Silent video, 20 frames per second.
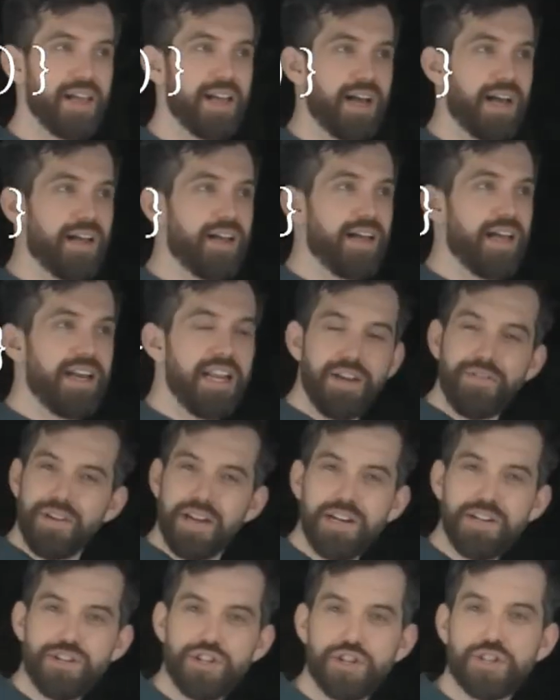Uh, an even
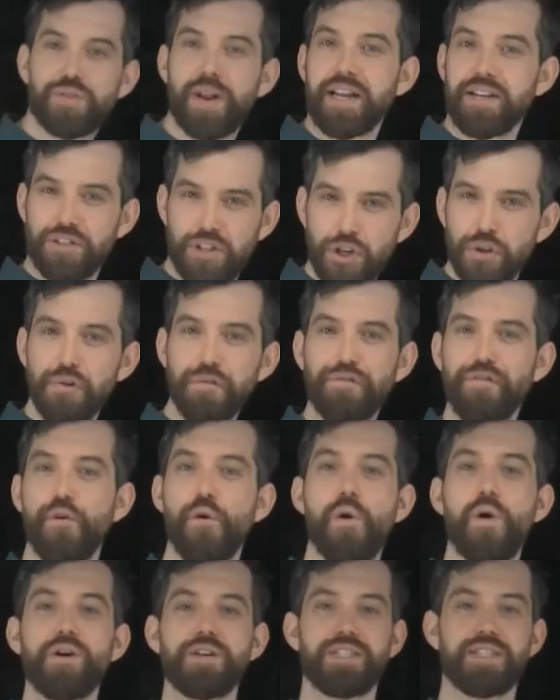integer is like 2,
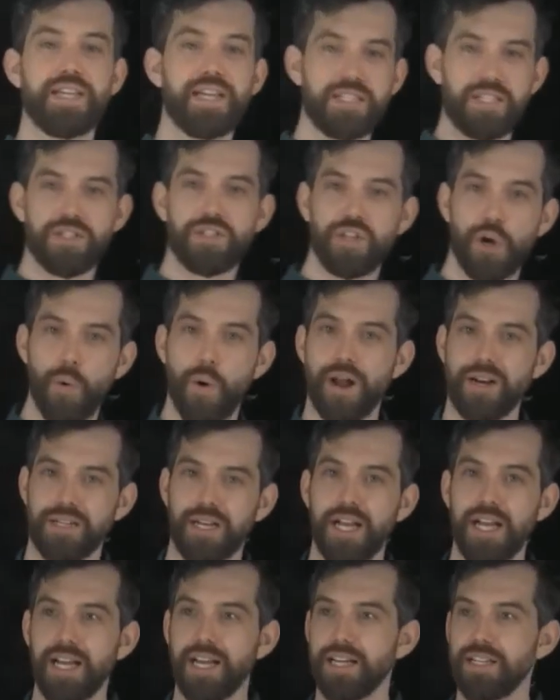4, 6, and so
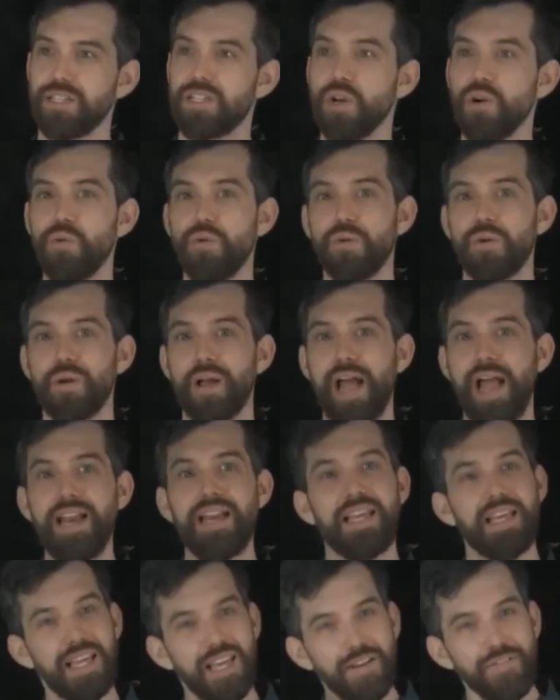on. So
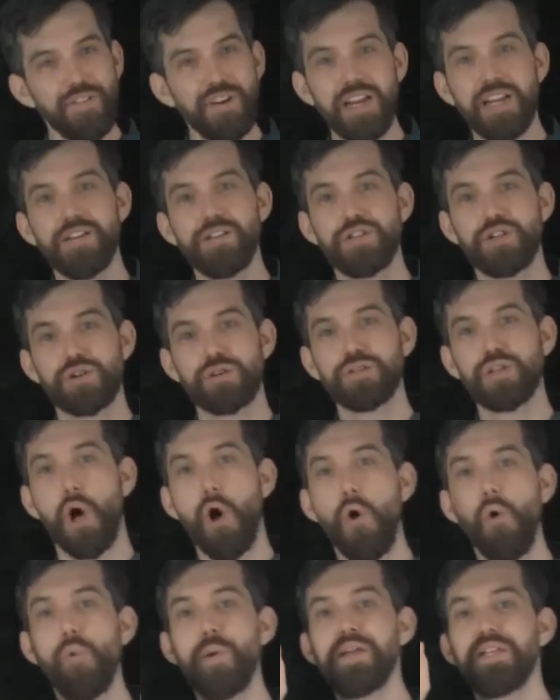an even integer is
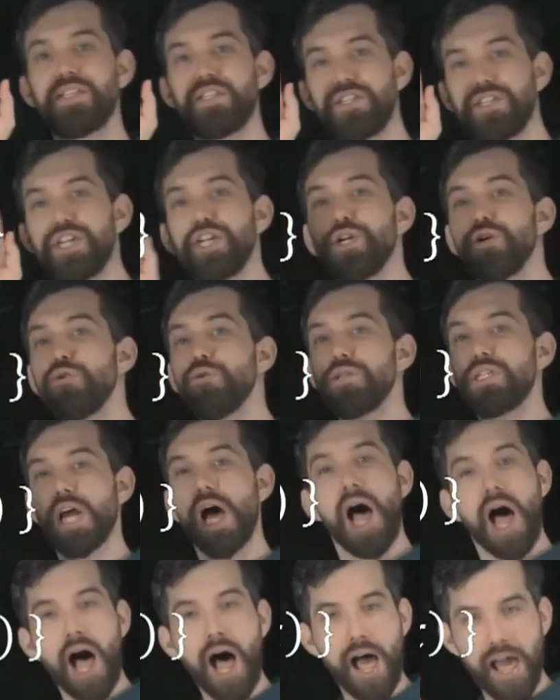always 2
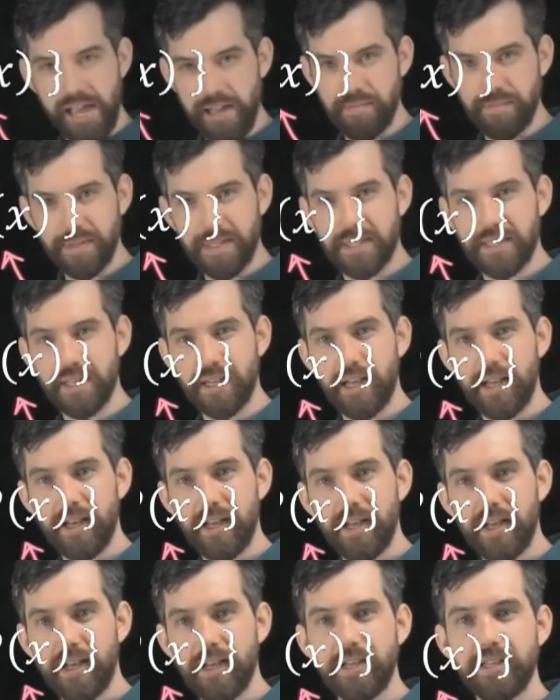times
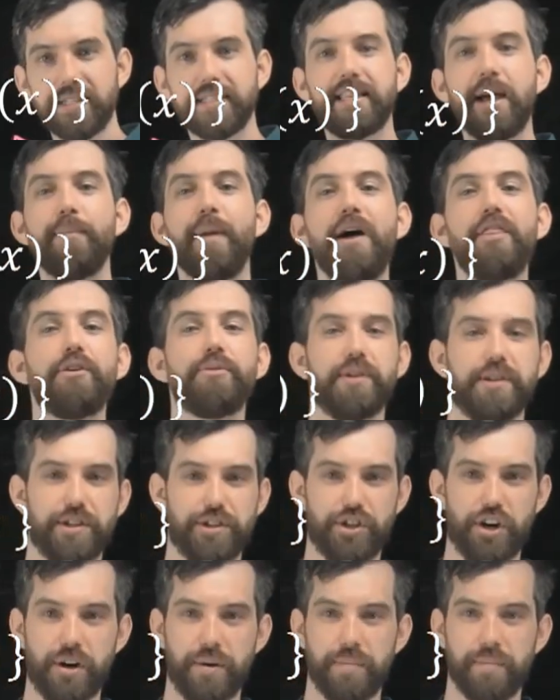some other
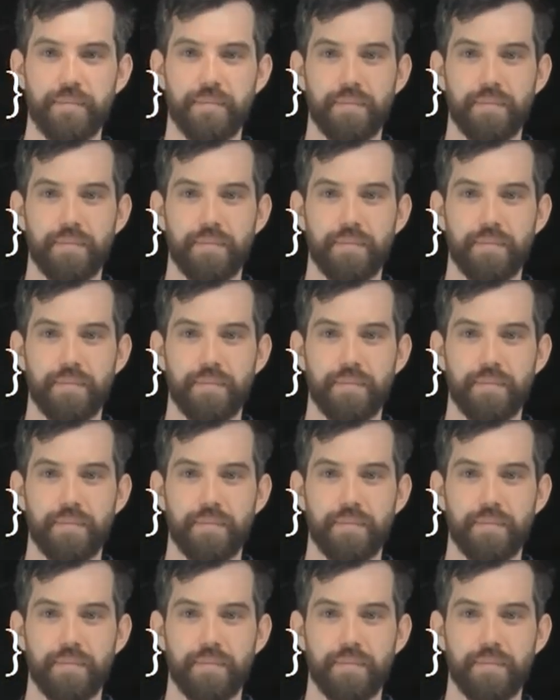integer.